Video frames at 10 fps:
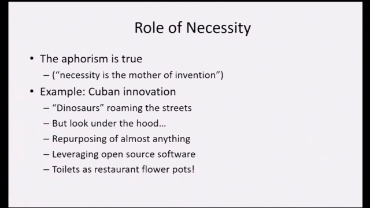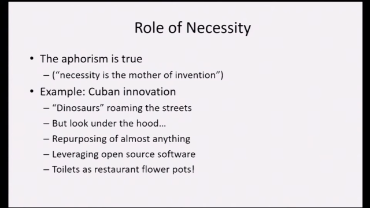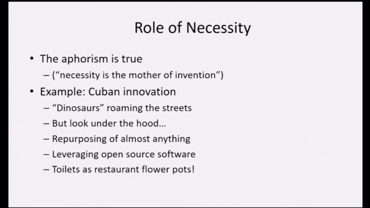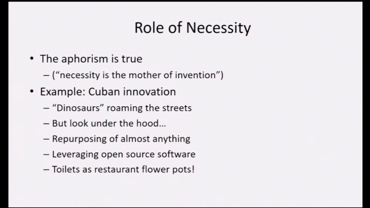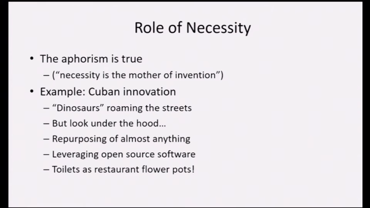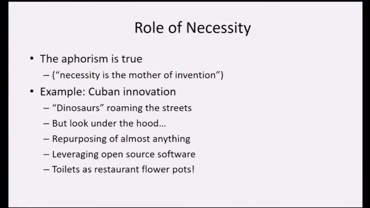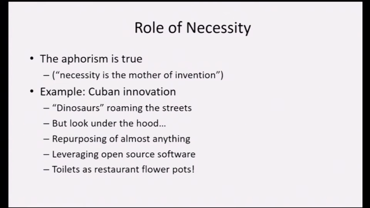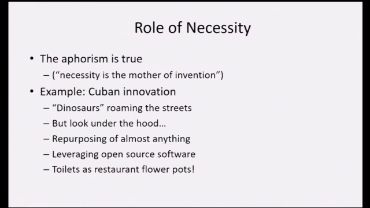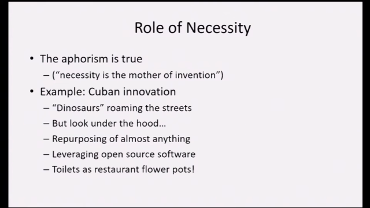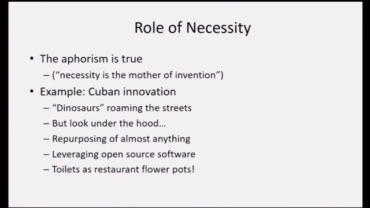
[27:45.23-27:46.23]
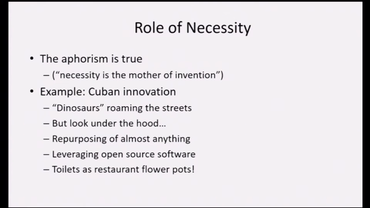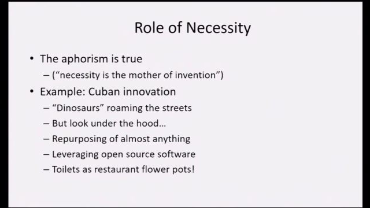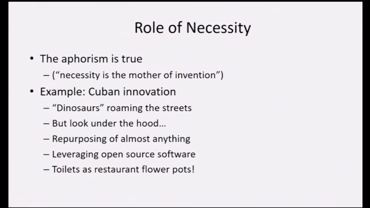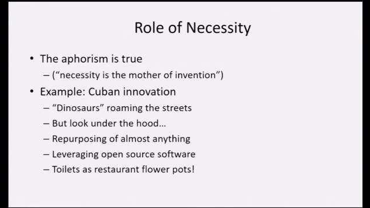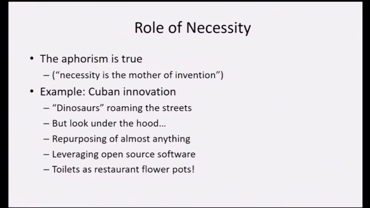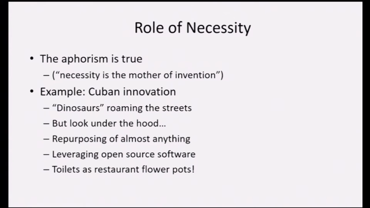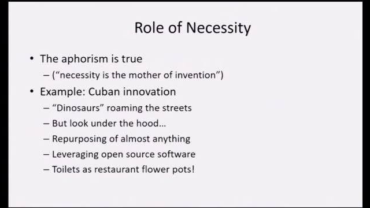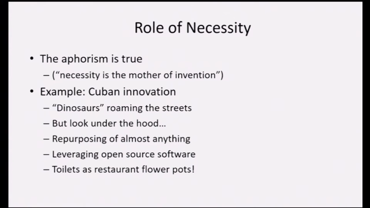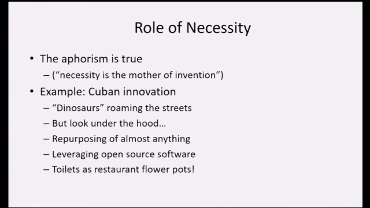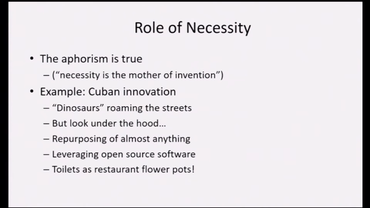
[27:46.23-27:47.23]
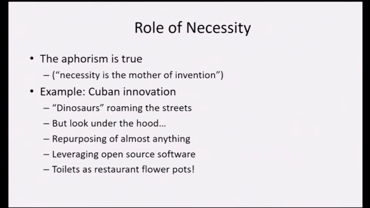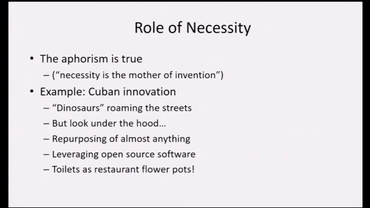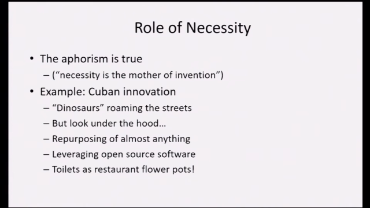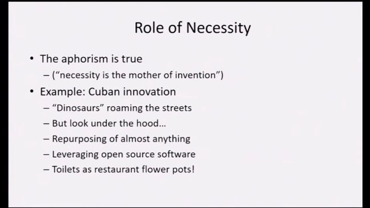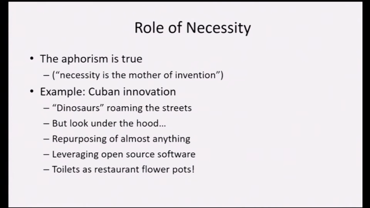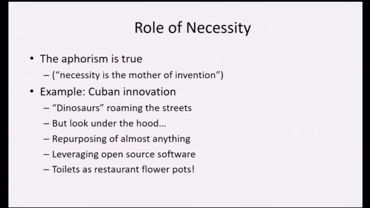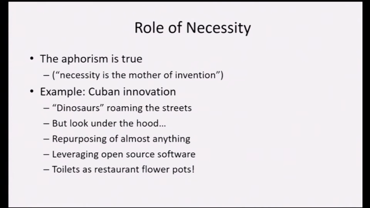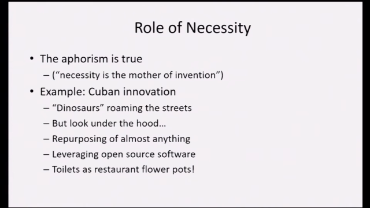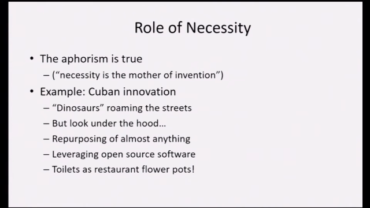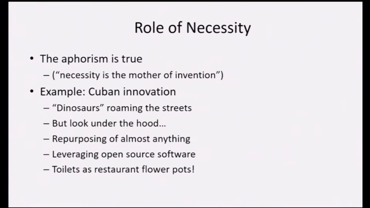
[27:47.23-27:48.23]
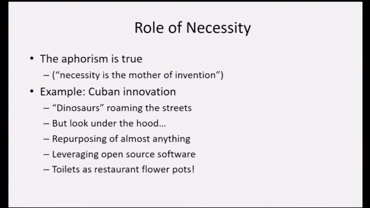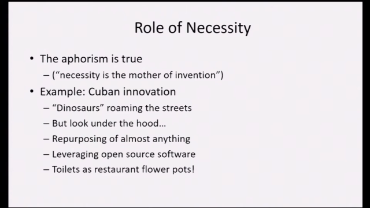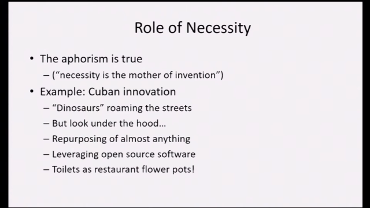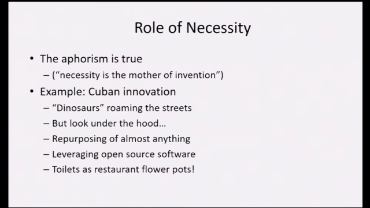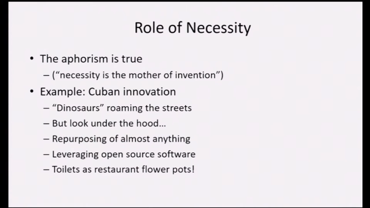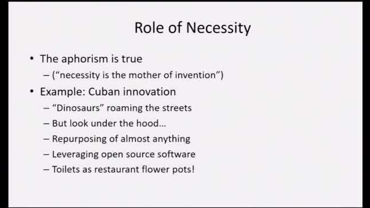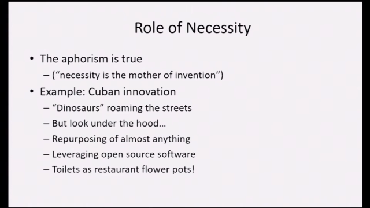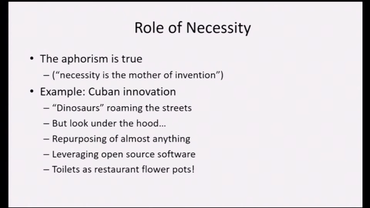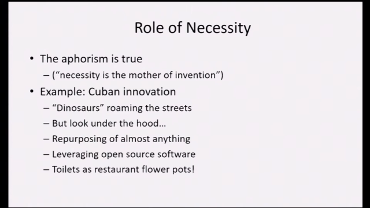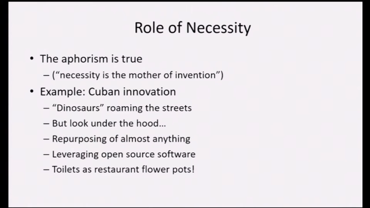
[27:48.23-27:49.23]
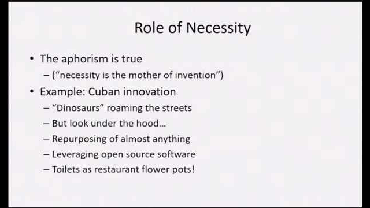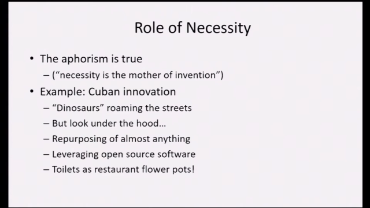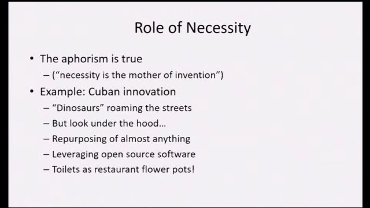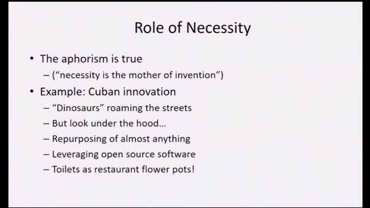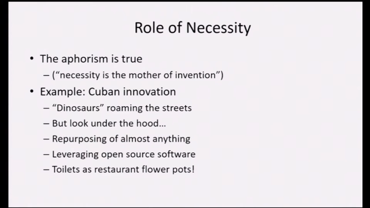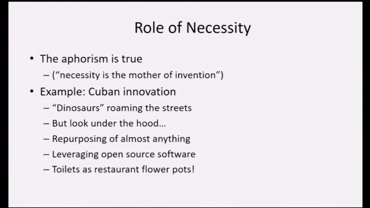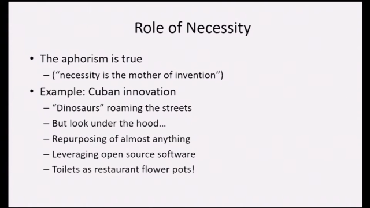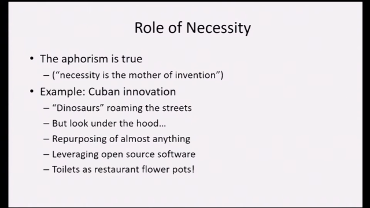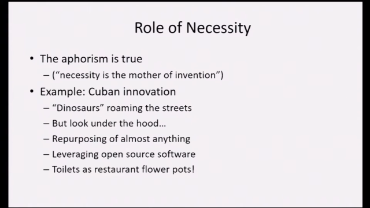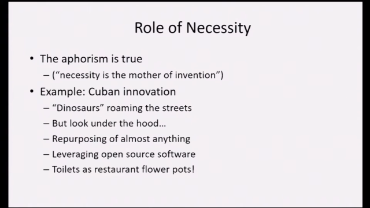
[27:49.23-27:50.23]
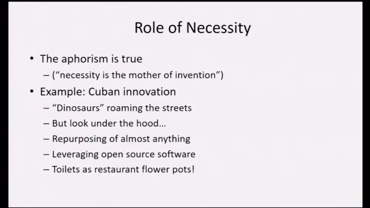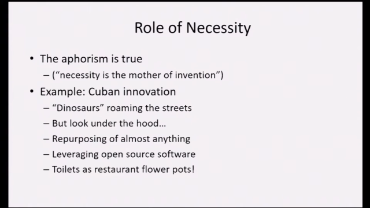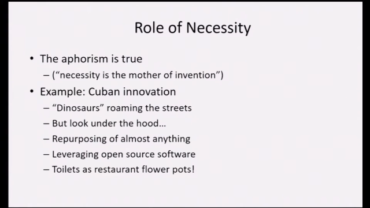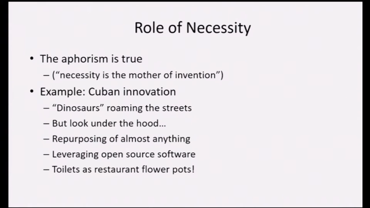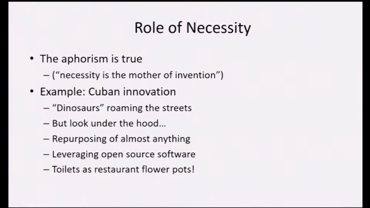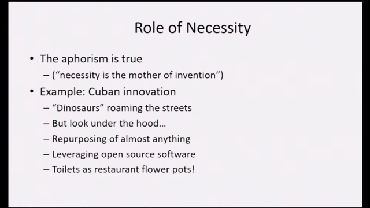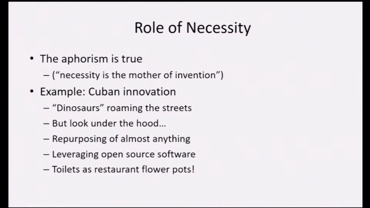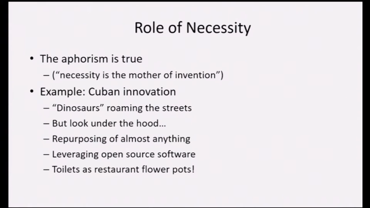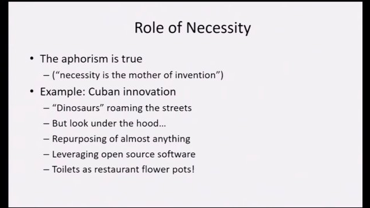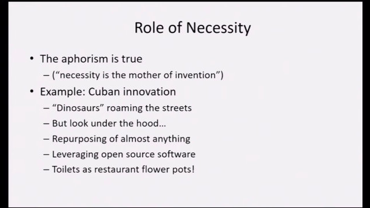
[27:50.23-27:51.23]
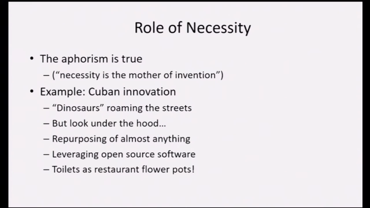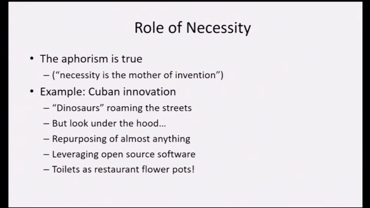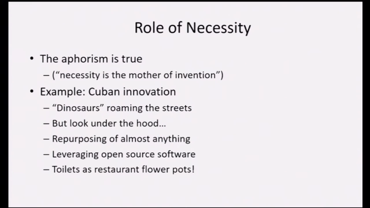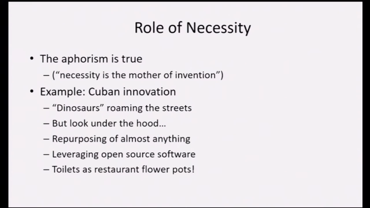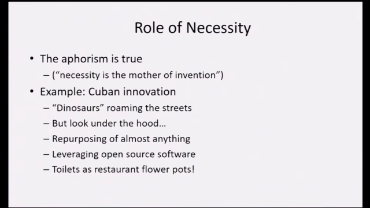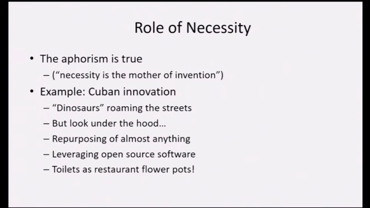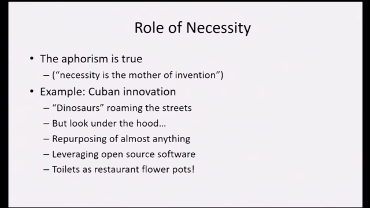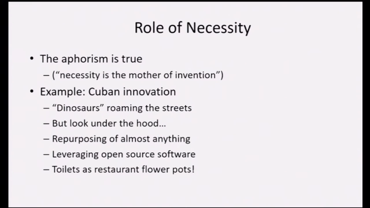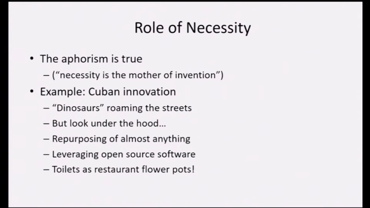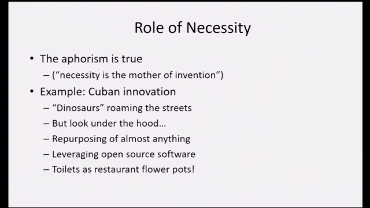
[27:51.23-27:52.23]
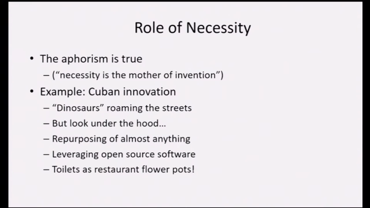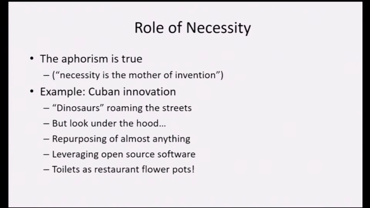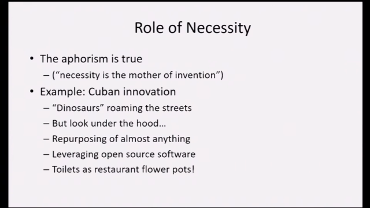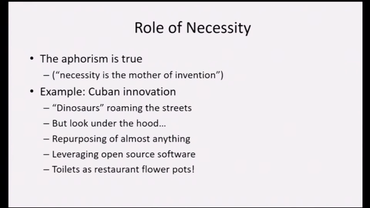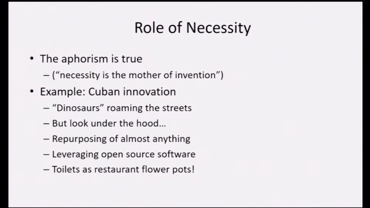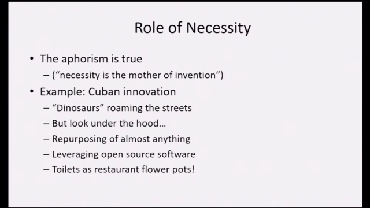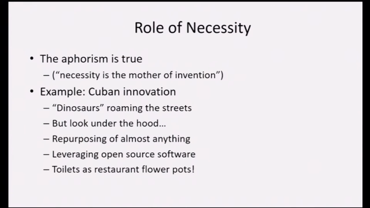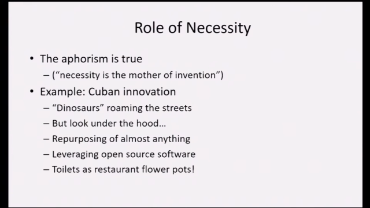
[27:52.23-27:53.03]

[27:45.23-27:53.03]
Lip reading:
No face is visible, so there are no lips to read.